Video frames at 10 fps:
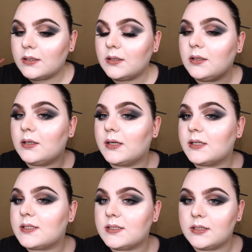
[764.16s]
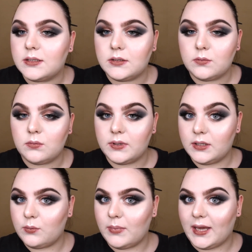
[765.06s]
Yes, it
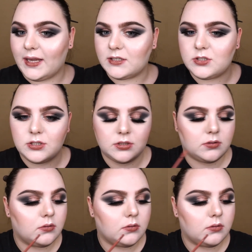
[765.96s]
will match.